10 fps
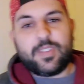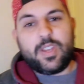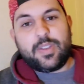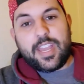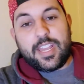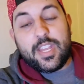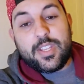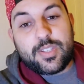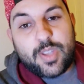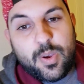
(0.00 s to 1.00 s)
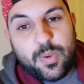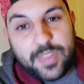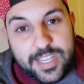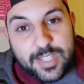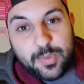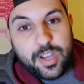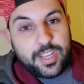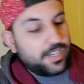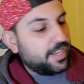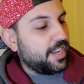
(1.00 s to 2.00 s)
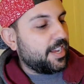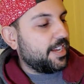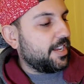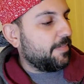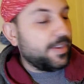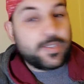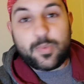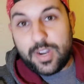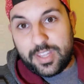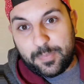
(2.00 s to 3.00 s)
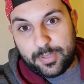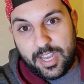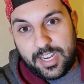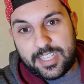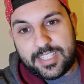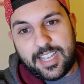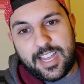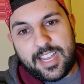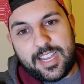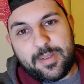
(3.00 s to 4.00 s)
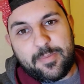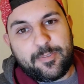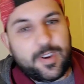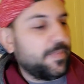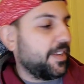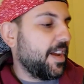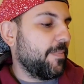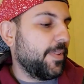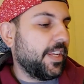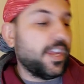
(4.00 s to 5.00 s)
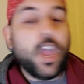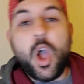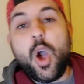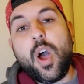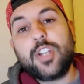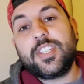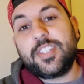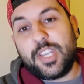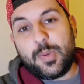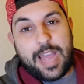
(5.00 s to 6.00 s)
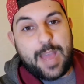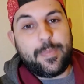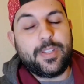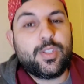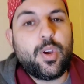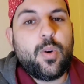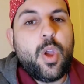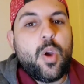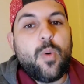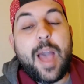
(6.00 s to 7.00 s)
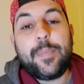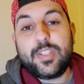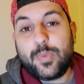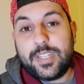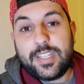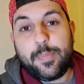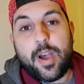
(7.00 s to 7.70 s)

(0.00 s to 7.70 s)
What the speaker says: Okay, so this one is one of the products from the company. Oh, I'll just tell you what happened. So what happened is we did the